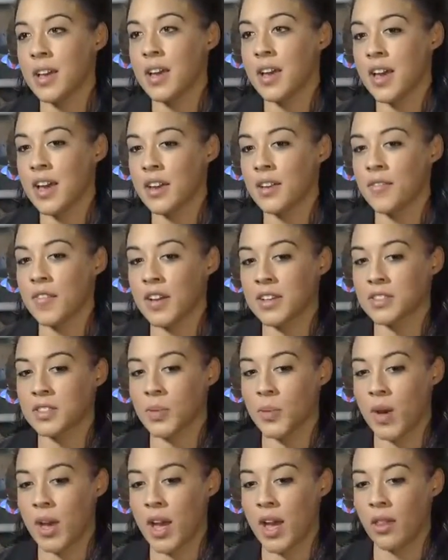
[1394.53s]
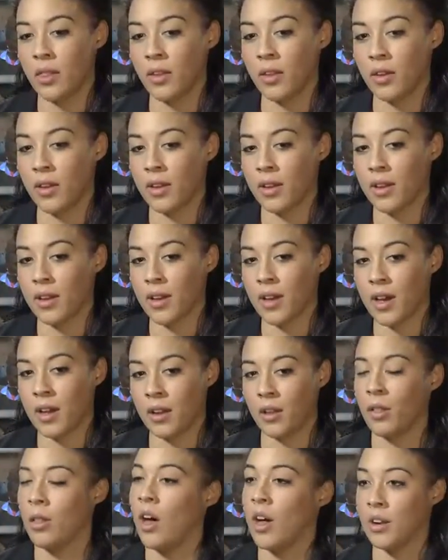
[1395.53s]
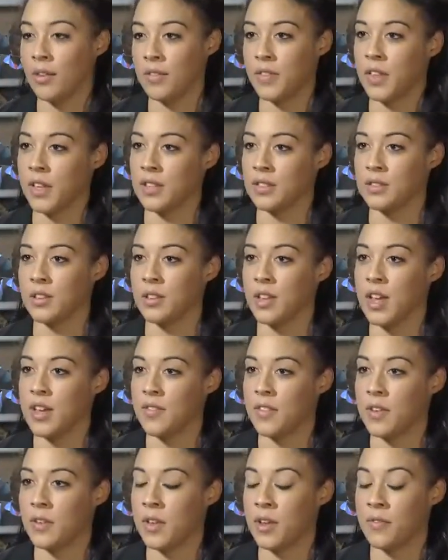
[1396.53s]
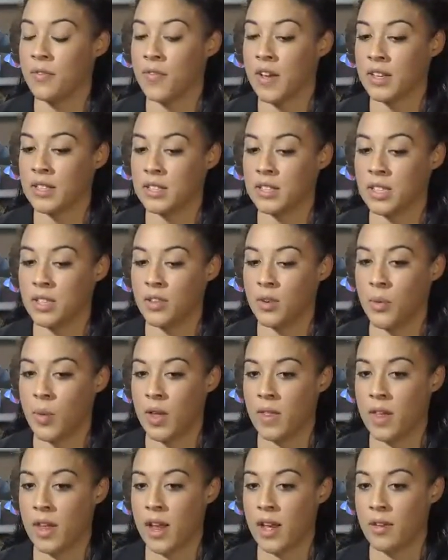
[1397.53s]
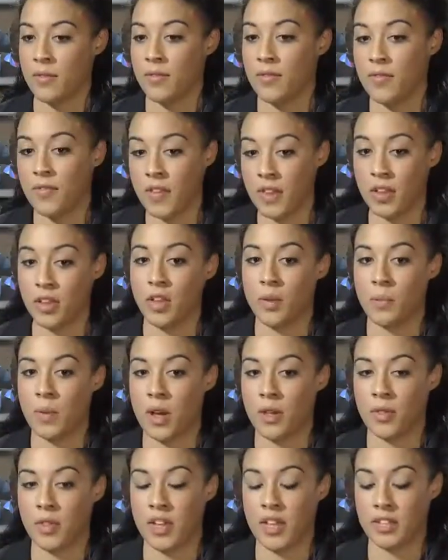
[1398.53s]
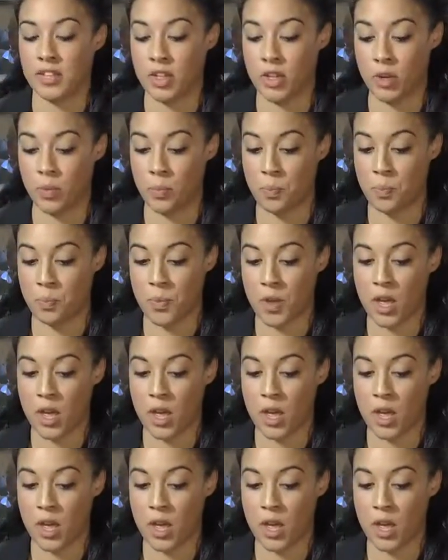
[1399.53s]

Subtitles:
It affects the way I look at a lot of things in life. It affected the way that I feel about things, you know,